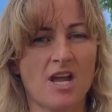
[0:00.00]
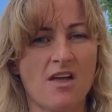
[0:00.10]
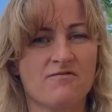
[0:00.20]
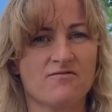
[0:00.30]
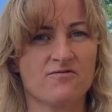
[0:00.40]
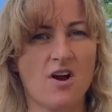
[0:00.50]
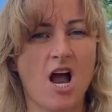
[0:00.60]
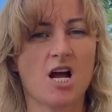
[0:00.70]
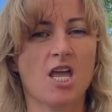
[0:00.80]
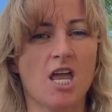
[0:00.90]
a
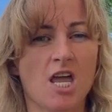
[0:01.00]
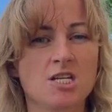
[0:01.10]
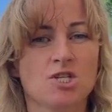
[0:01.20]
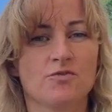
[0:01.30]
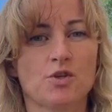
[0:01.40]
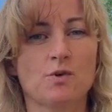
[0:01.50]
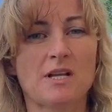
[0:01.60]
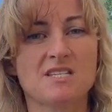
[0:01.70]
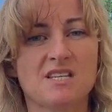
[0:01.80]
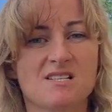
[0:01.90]
very
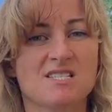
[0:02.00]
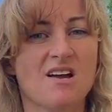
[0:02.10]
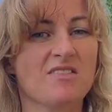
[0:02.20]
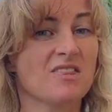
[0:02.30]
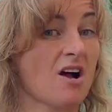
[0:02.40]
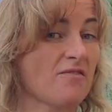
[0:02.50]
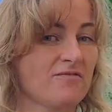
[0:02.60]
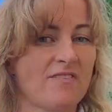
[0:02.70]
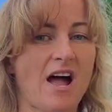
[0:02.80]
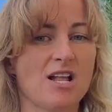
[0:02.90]
individualistic set of
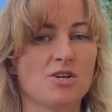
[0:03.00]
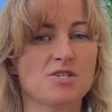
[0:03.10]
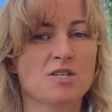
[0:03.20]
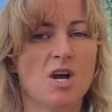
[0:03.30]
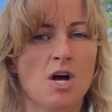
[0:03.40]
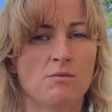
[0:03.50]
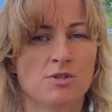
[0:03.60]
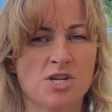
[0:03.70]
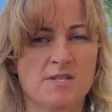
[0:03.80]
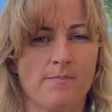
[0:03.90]
values,
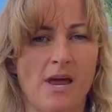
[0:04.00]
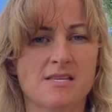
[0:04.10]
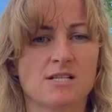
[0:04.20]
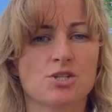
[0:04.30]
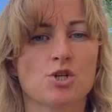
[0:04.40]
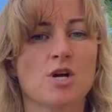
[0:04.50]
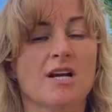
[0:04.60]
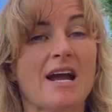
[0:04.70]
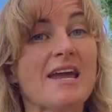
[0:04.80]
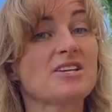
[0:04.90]
which is present to a
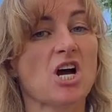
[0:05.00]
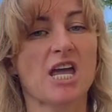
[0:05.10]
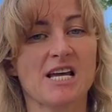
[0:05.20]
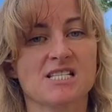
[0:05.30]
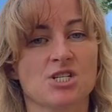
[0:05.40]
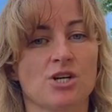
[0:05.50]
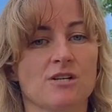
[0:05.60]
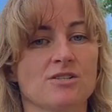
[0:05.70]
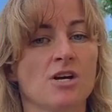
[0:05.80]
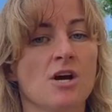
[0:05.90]
greater
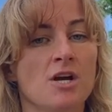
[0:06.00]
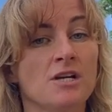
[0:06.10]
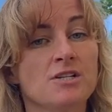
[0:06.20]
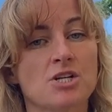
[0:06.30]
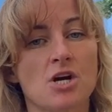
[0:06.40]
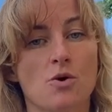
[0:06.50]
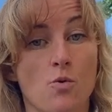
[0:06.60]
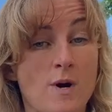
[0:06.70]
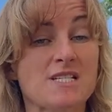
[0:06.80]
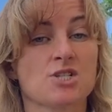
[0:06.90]
extent in the
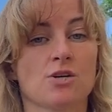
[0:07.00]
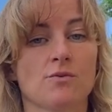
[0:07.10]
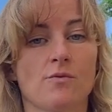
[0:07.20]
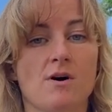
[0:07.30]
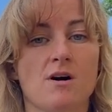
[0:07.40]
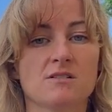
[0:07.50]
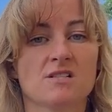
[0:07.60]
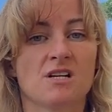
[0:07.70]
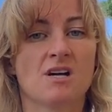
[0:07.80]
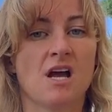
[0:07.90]
Western
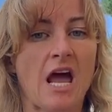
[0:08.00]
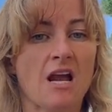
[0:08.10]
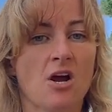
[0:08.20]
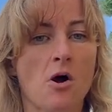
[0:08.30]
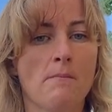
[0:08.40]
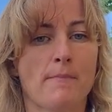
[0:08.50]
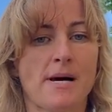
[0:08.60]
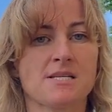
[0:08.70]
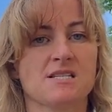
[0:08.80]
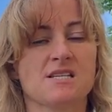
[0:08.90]
world,
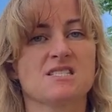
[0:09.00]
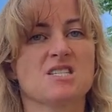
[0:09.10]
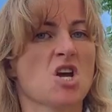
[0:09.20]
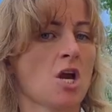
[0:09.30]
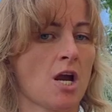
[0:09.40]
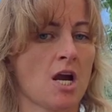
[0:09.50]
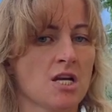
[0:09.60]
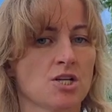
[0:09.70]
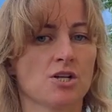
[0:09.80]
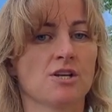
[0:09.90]
encompasses
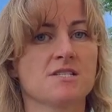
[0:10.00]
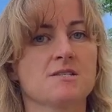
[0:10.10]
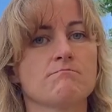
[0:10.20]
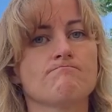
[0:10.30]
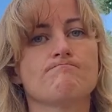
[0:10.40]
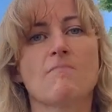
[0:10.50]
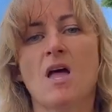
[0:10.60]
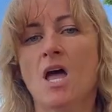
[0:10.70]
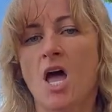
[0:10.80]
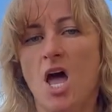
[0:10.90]
hedonism,
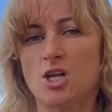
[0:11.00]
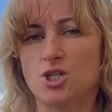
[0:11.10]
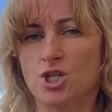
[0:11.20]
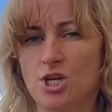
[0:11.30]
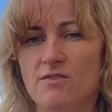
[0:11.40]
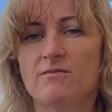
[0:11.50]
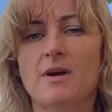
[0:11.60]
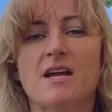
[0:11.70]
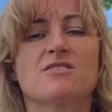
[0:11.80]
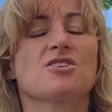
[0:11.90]

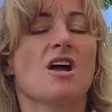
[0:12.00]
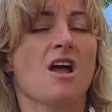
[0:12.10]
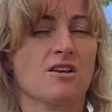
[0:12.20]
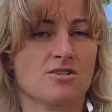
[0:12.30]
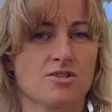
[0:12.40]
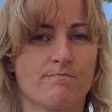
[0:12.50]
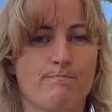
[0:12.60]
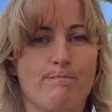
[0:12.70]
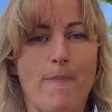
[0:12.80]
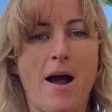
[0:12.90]
achievement, and
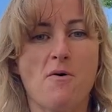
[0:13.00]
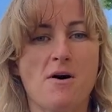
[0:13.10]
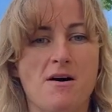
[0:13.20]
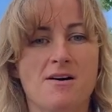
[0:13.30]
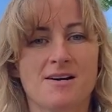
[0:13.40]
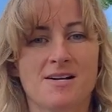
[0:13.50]
power.